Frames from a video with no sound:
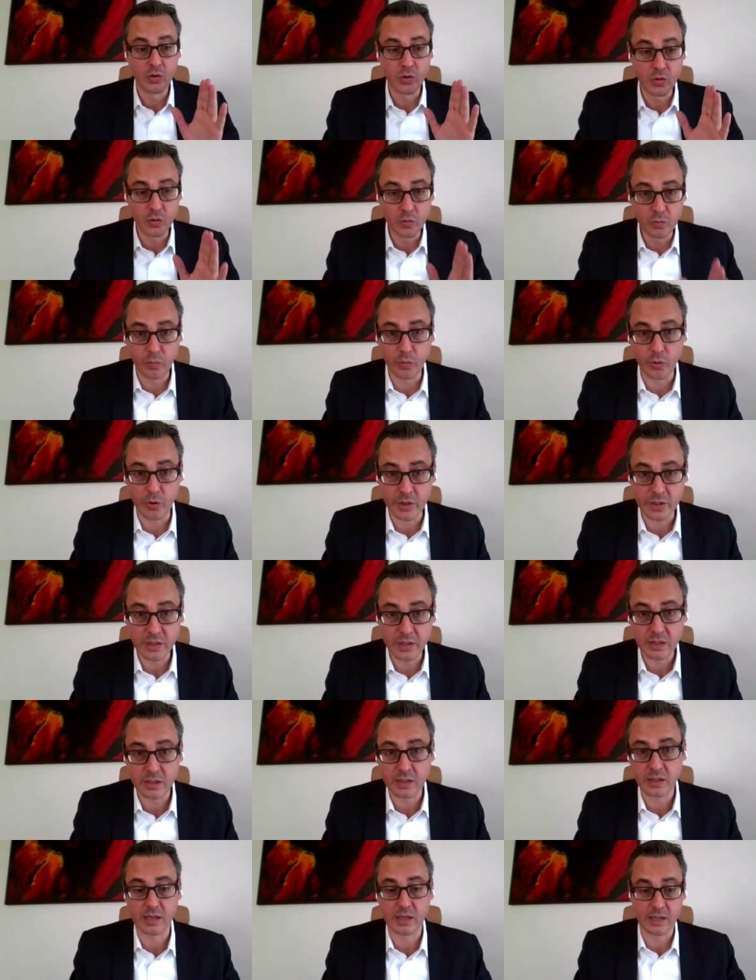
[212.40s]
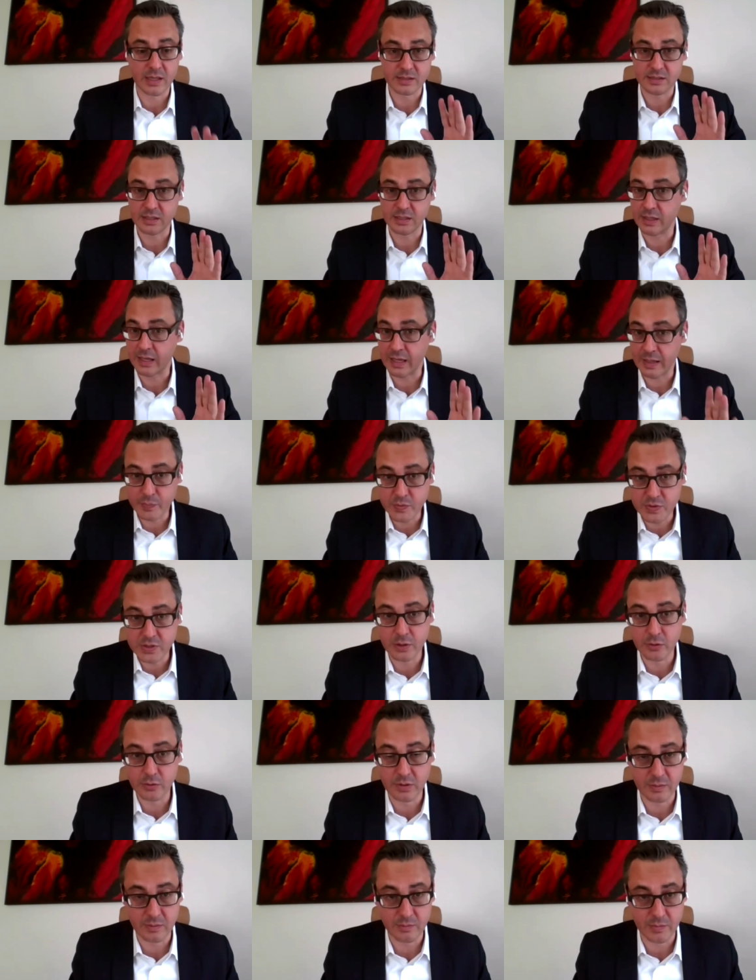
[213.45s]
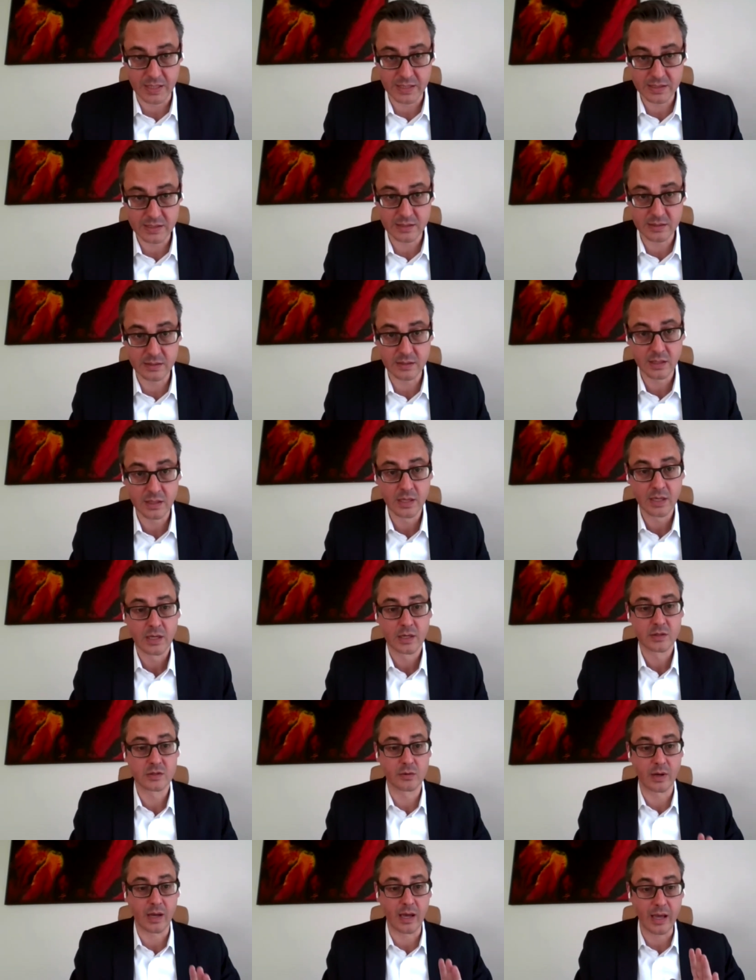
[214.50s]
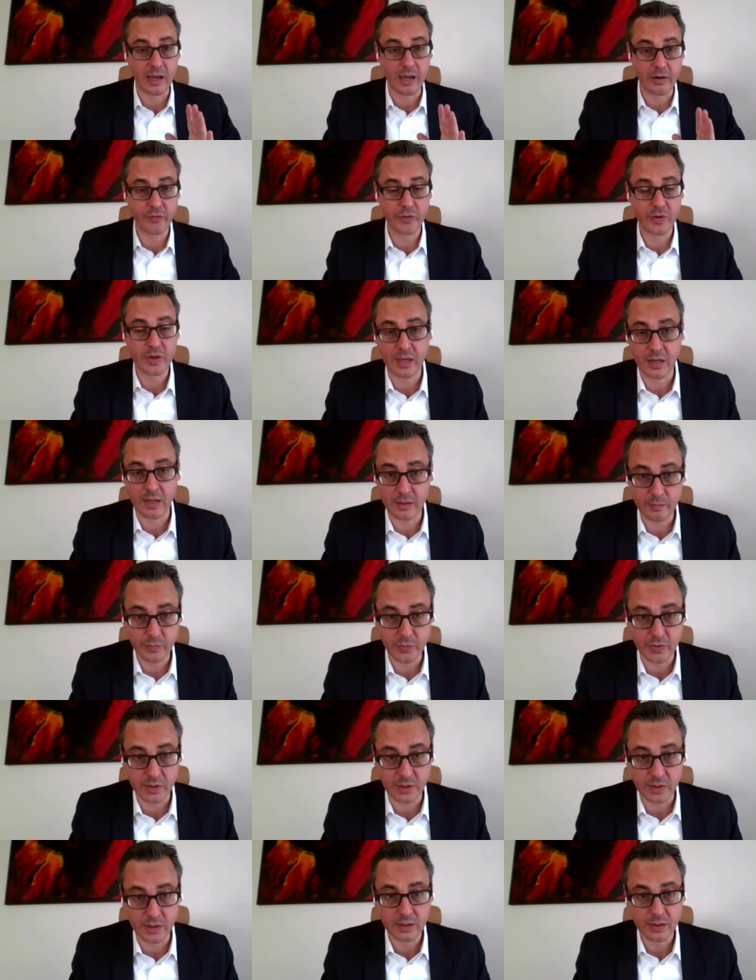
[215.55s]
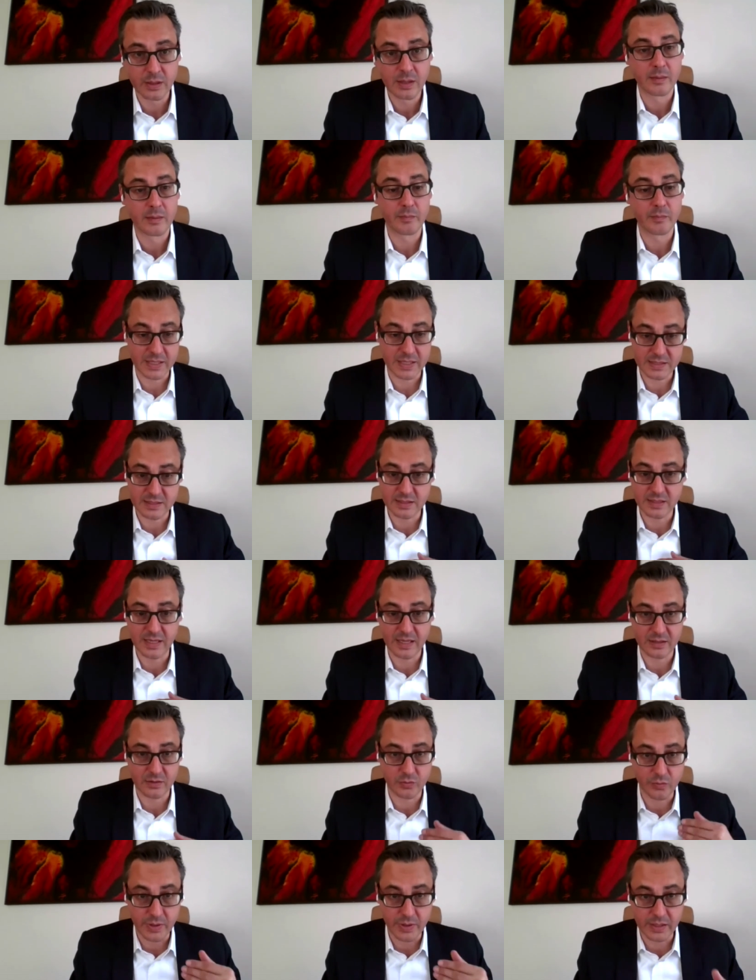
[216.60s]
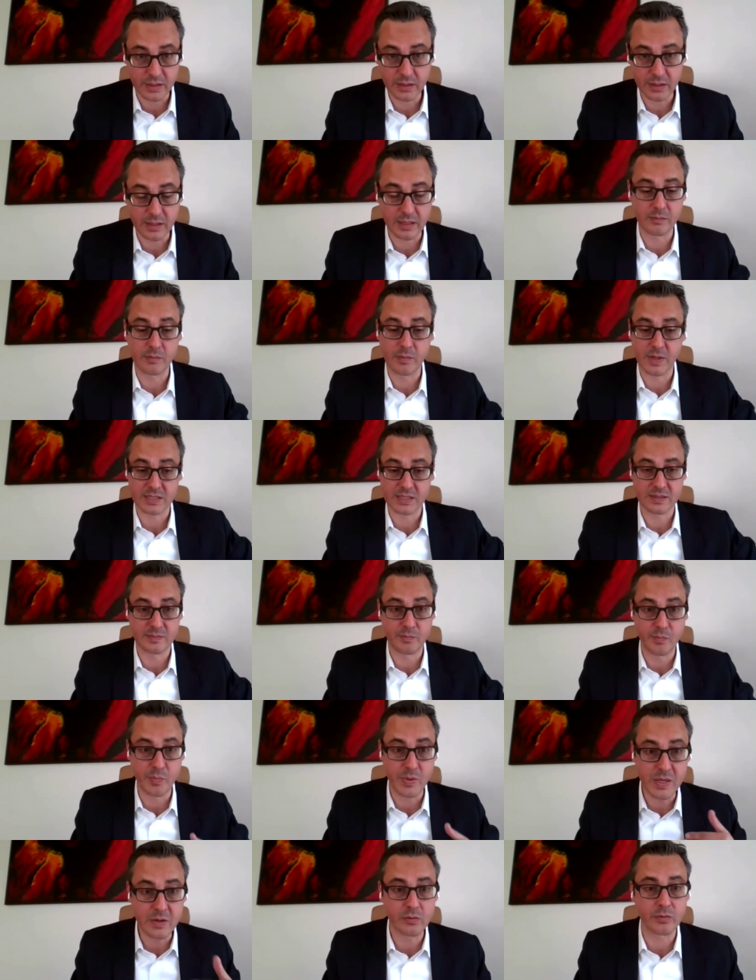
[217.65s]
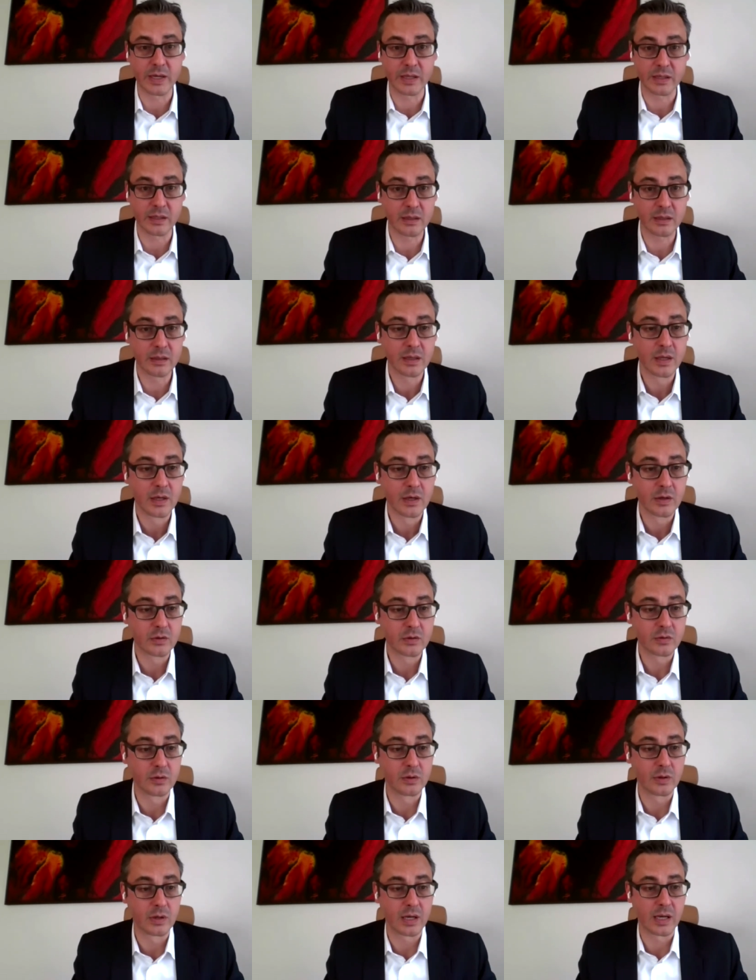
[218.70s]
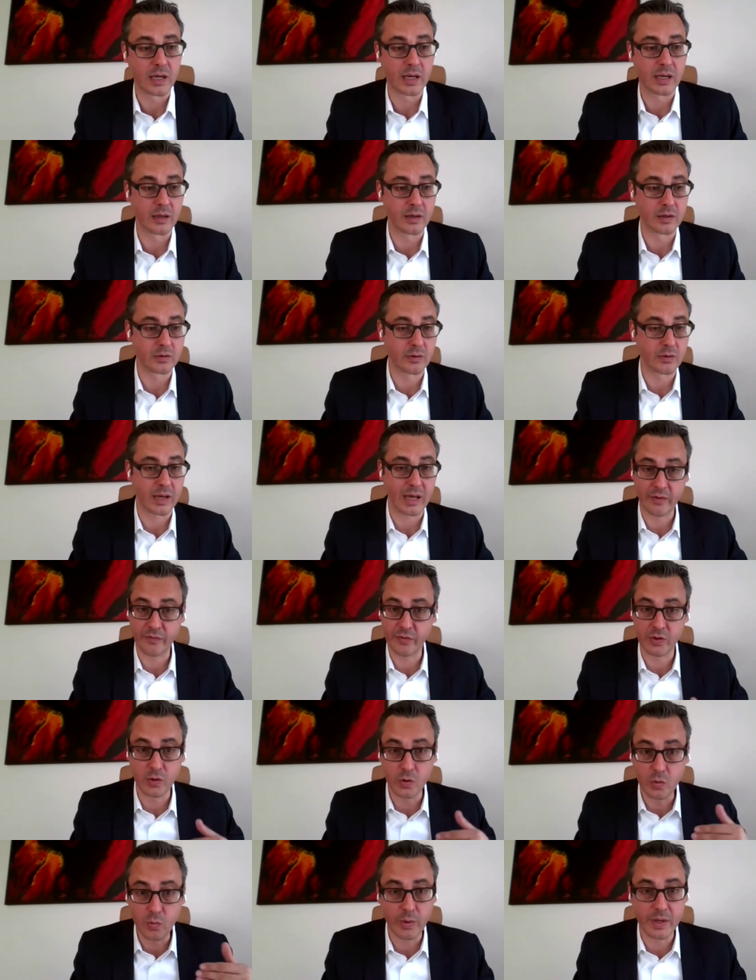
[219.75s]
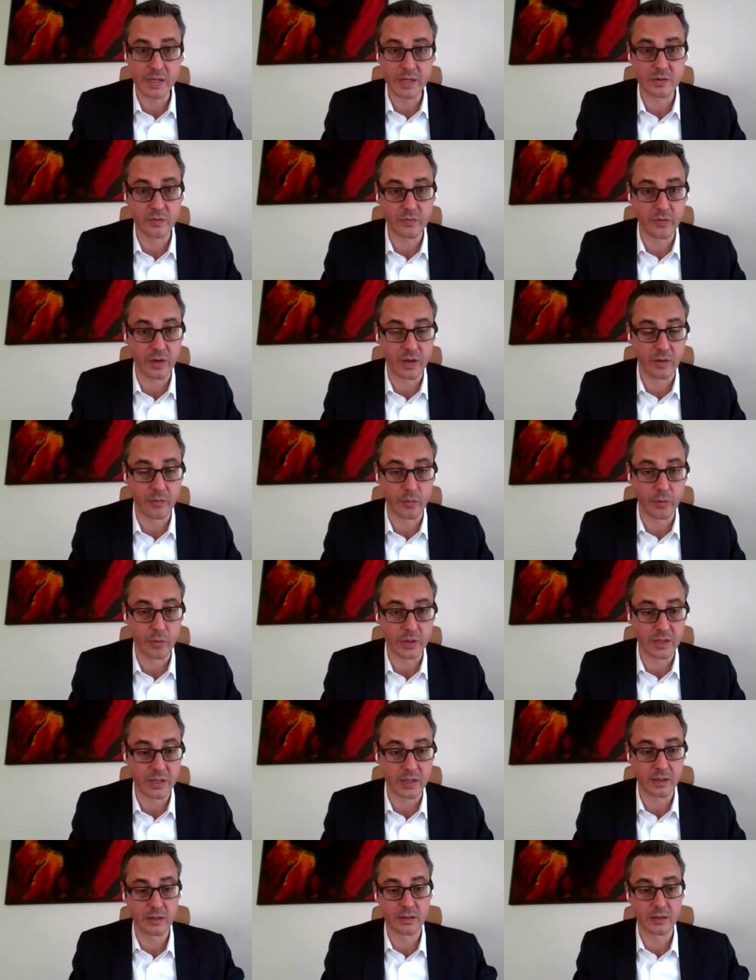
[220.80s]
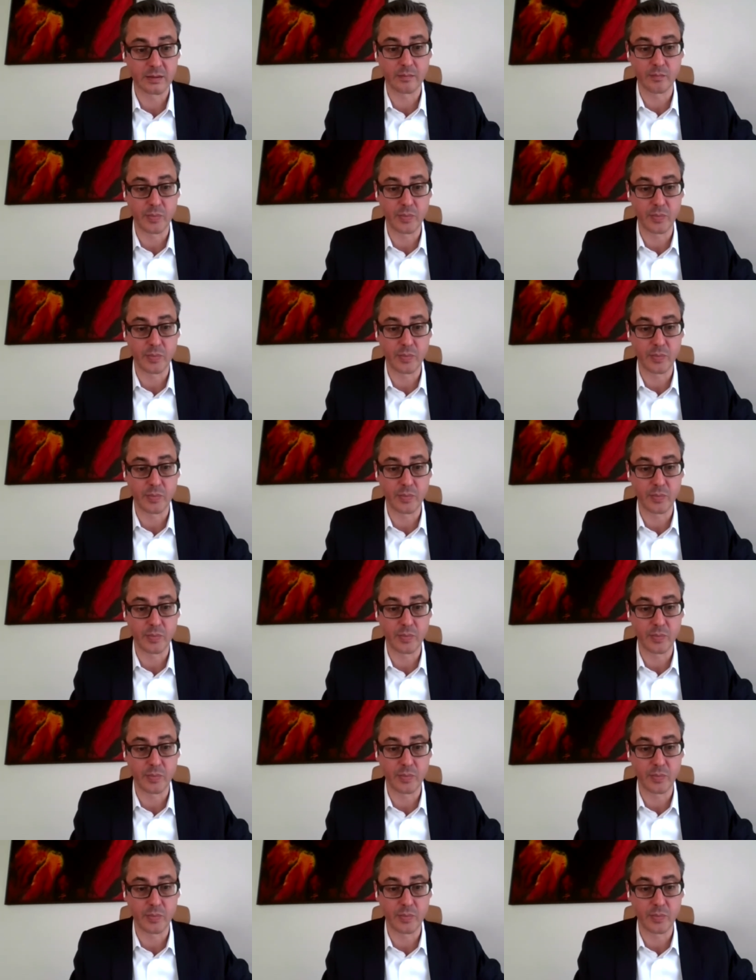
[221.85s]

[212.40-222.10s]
New work is an absolutely must. So every company must get ready and must be ready to, uh, to have a new ways of uh, working,